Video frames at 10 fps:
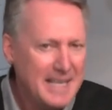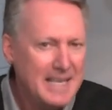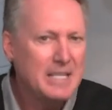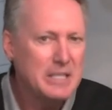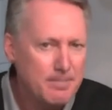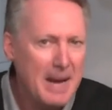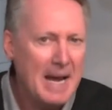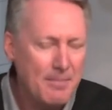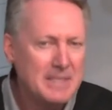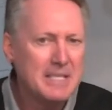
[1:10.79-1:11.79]
is
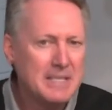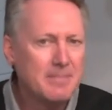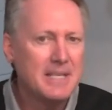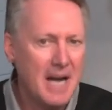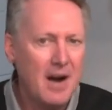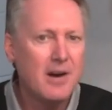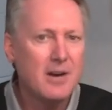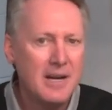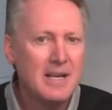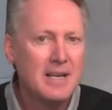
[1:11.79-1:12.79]
baptism
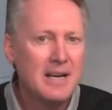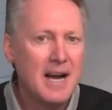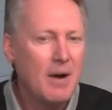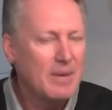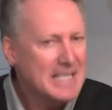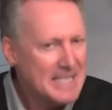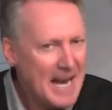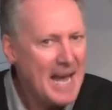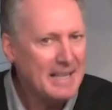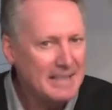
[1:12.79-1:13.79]
and how
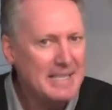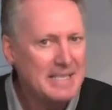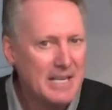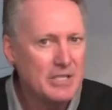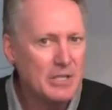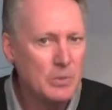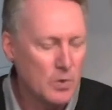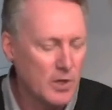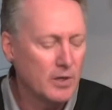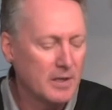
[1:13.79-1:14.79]
exactly does it
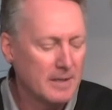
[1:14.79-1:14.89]
work?